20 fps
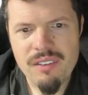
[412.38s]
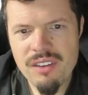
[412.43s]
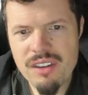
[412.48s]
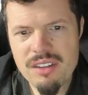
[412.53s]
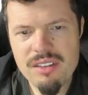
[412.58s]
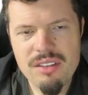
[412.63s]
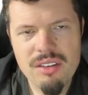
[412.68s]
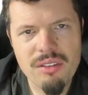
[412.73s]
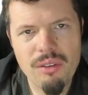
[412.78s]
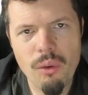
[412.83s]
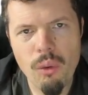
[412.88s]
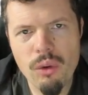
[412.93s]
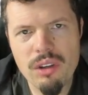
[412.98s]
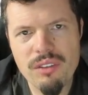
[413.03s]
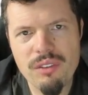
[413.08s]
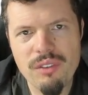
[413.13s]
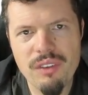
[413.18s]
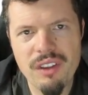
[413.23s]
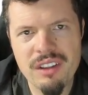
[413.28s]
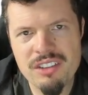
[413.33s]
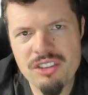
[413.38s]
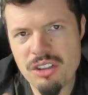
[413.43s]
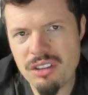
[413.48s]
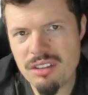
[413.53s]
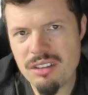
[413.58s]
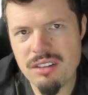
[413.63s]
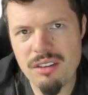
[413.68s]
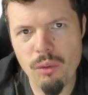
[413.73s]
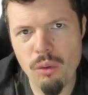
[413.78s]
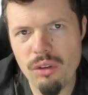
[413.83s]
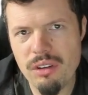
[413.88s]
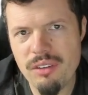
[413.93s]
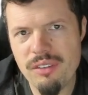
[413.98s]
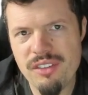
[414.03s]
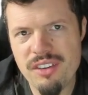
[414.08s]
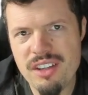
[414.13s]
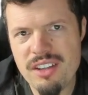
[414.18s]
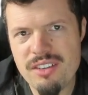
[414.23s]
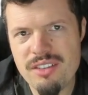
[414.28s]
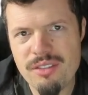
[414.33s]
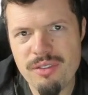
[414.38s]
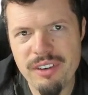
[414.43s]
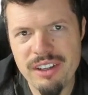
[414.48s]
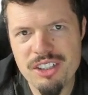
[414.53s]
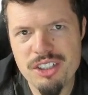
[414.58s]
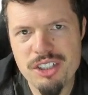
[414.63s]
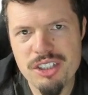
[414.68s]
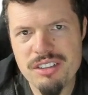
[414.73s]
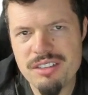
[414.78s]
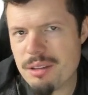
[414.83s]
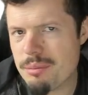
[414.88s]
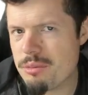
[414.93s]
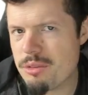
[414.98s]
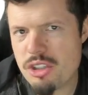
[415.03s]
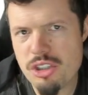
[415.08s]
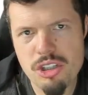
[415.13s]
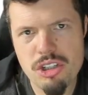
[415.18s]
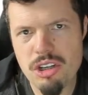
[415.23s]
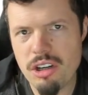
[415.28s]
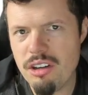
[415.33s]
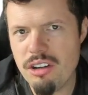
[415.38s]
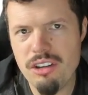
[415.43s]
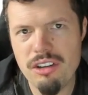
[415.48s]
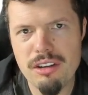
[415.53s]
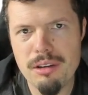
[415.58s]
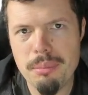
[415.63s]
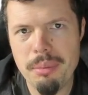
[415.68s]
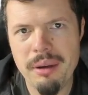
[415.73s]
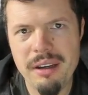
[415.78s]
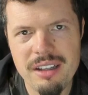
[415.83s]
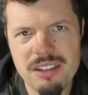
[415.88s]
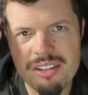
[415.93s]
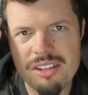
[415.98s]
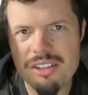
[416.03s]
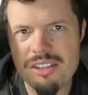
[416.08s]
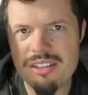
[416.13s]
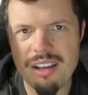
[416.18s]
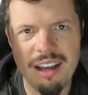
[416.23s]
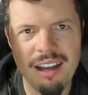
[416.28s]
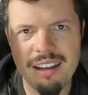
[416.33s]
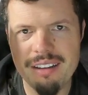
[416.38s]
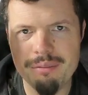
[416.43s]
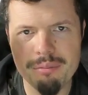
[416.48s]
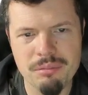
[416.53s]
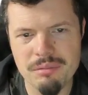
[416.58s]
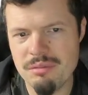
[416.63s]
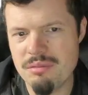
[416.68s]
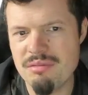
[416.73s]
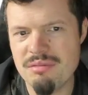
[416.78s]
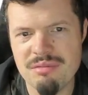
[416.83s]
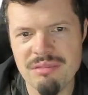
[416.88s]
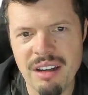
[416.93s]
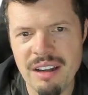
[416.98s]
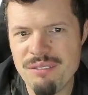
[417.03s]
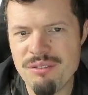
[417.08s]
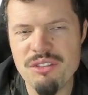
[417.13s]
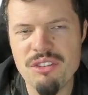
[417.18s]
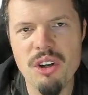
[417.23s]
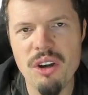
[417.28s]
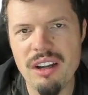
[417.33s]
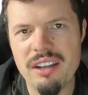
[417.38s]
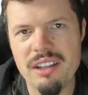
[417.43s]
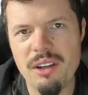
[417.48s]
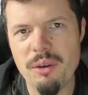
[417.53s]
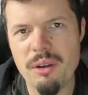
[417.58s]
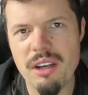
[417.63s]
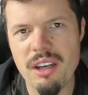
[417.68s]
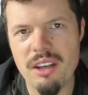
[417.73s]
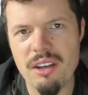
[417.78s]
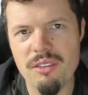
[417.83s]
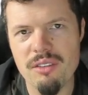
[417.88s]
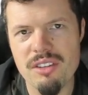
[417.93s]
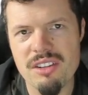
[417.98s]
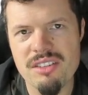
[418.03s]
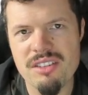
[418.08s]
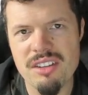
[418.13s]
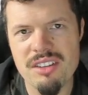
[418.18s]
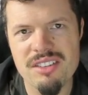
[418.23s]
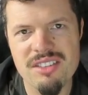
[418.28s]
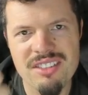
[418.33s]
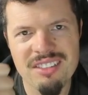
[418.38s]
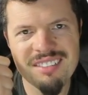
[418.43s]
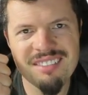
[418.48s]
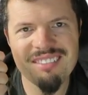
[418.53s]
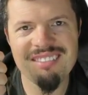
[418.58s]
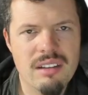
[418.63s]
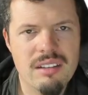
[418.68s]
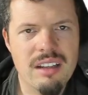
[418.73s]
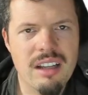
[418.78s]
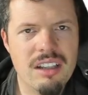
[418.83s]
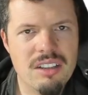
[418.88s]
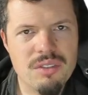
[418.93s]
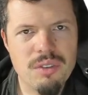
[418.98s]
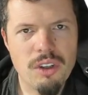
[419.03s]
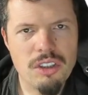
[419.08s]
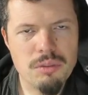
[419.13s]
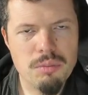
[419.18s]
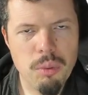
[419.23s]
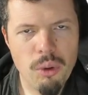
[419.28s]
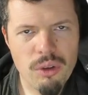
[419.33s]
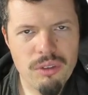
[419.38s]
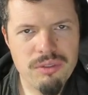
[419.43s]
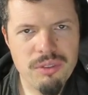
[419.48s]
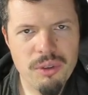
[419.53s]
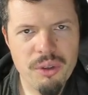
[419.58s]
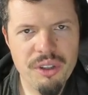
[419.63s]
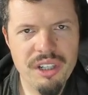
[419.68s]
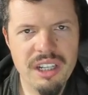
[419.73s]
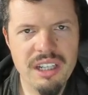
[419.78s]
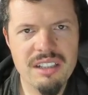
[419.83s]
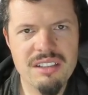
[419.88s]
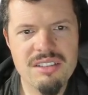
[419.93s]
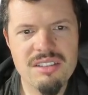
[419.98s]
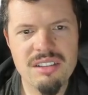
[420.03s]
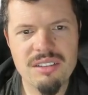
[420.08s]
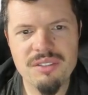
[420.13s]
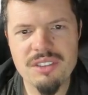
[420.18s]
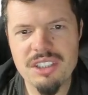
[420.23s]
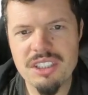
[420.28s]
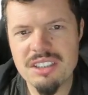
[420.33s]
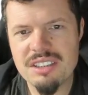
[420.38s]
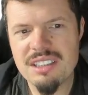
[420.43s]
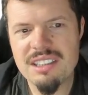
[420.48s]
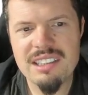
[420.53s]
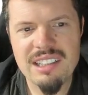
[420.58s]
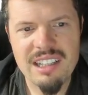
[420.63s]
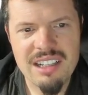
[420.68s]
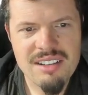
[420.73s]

It's got all of these functions. I'm just showing you the page because I have no idea what any of this is. Now, as far as port forwarding and stuff goes, it